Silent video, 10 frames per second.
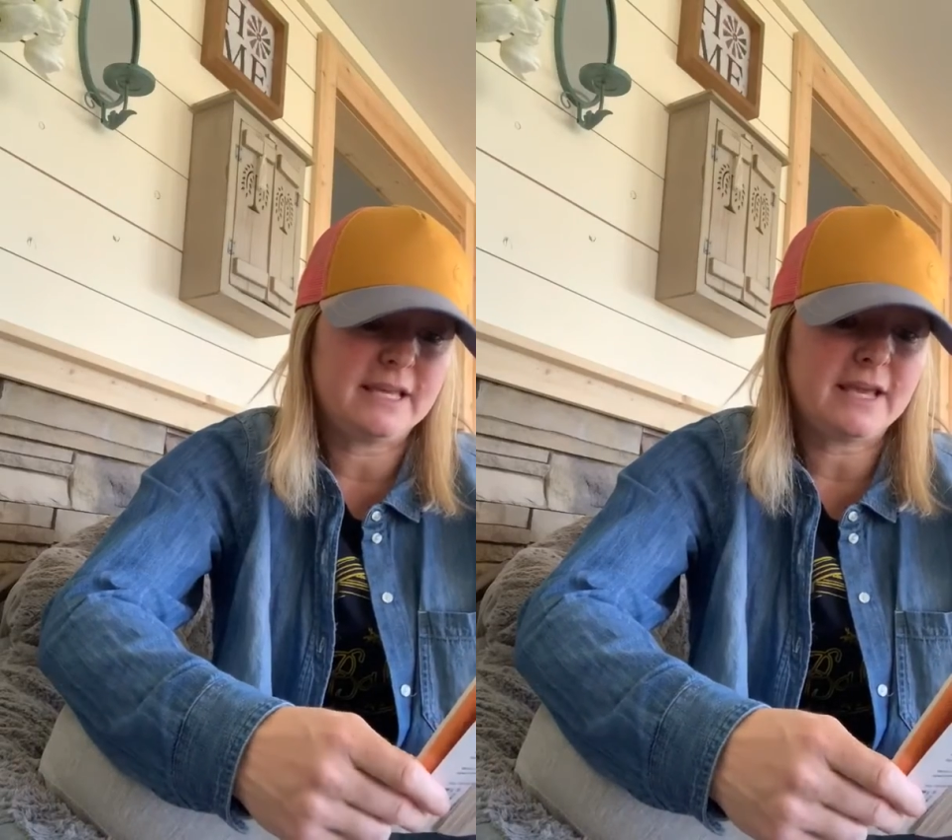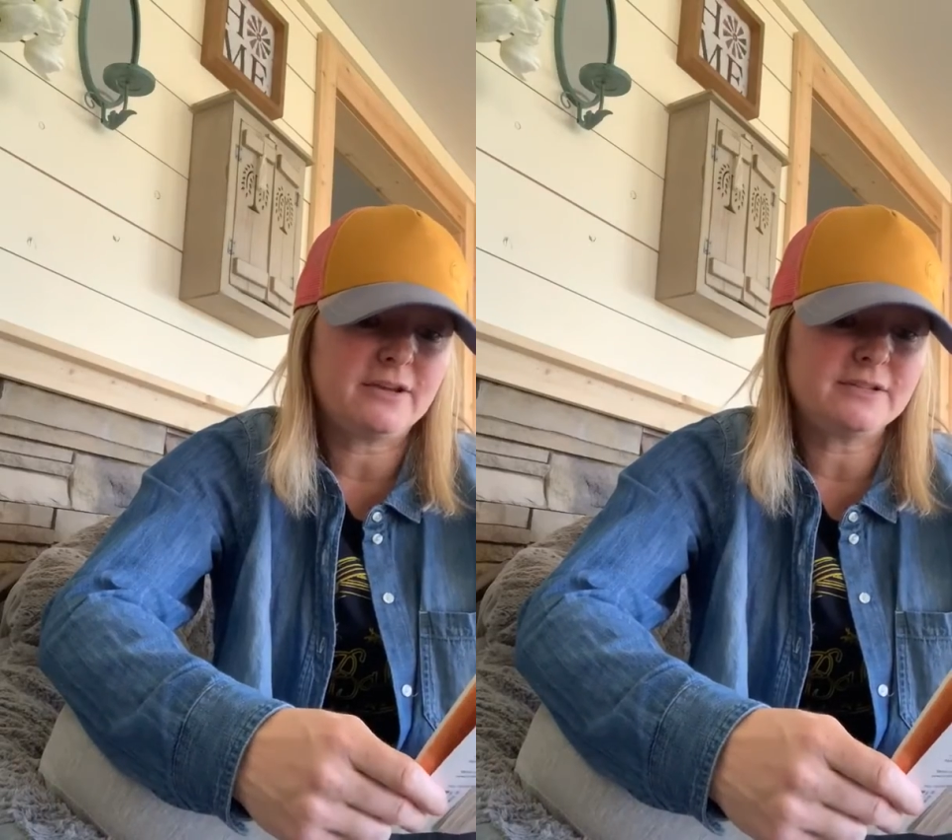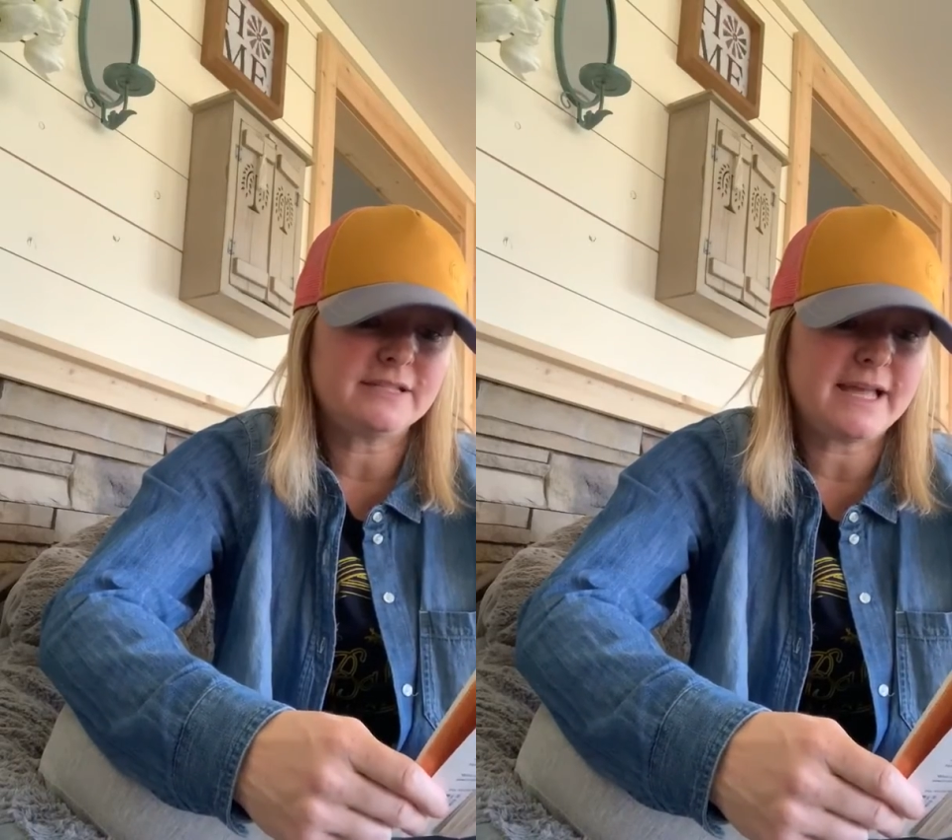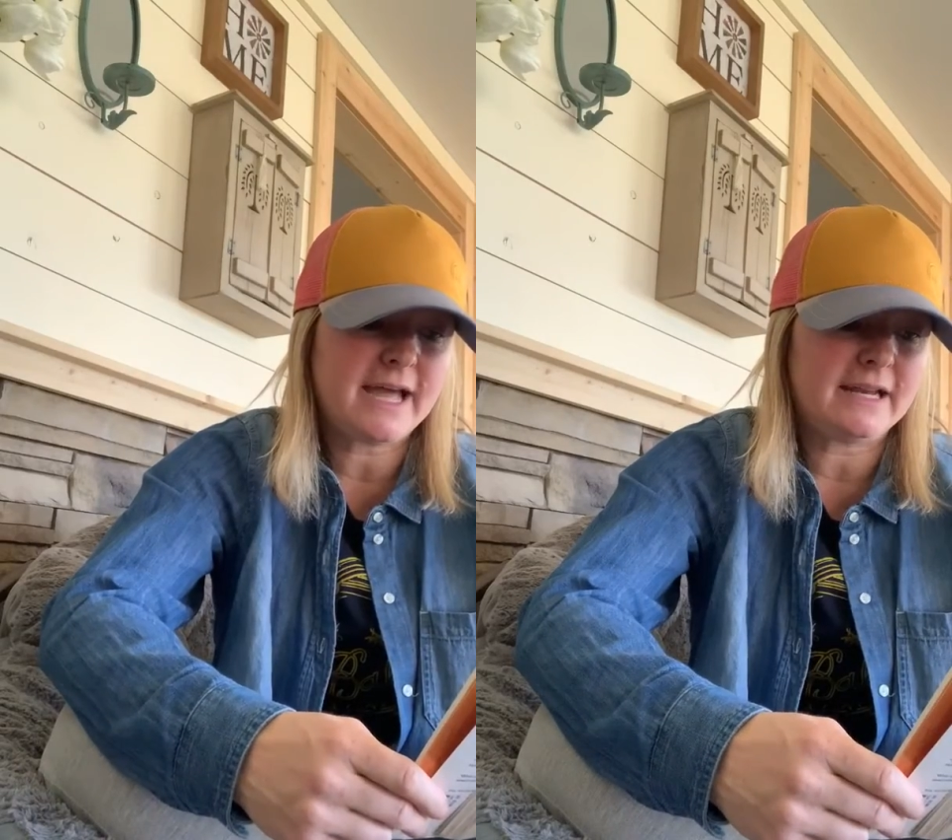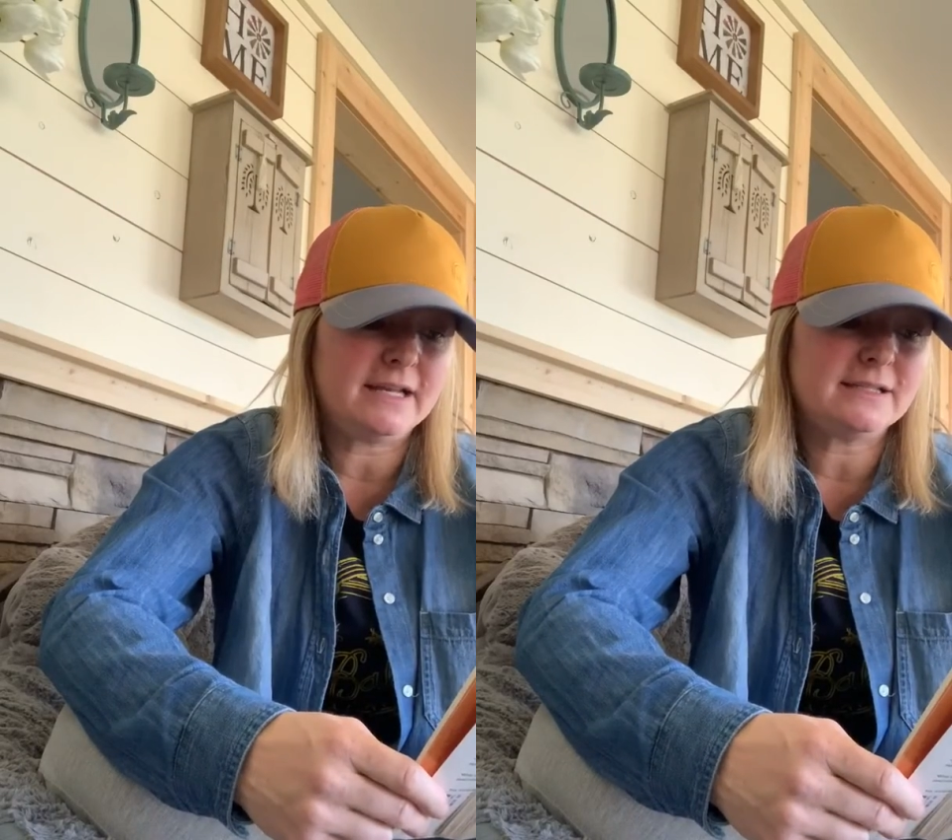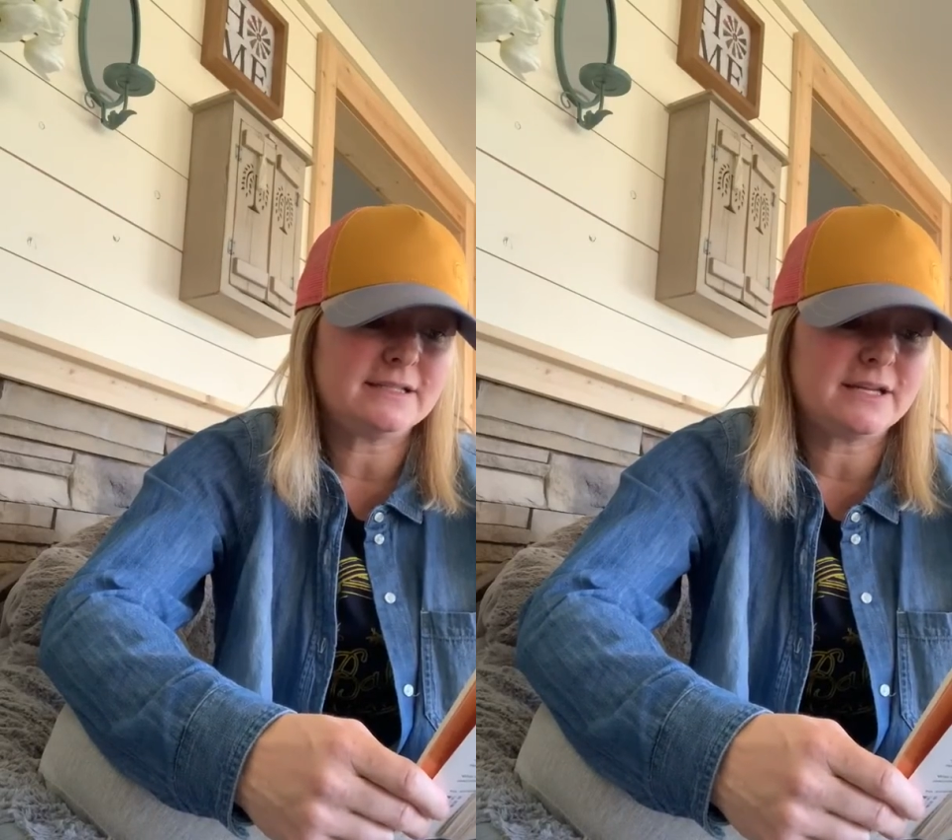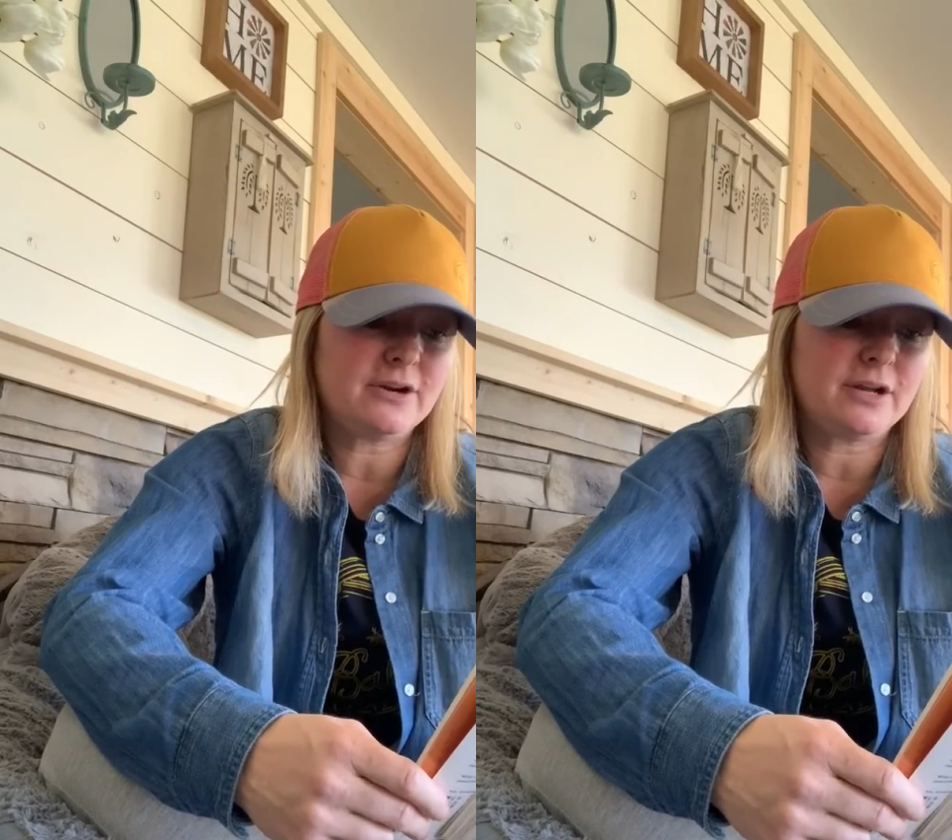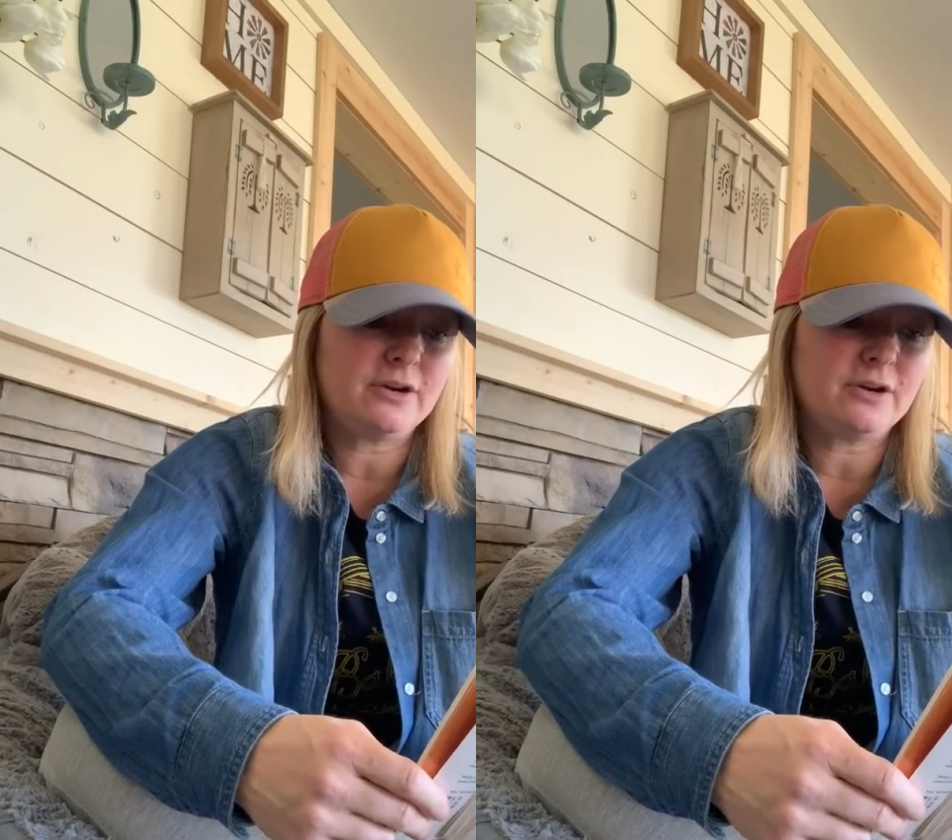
Gail sat and stared